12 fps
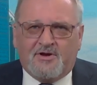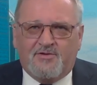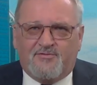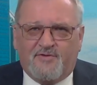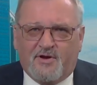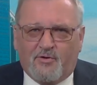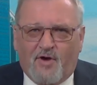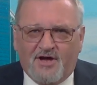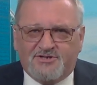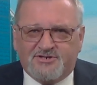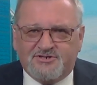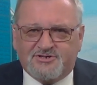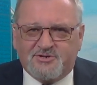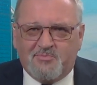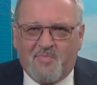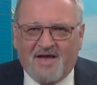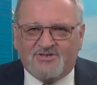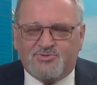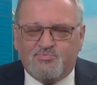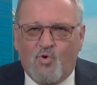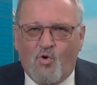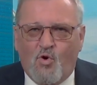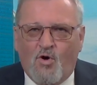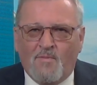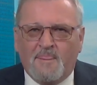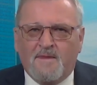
configurations, and much more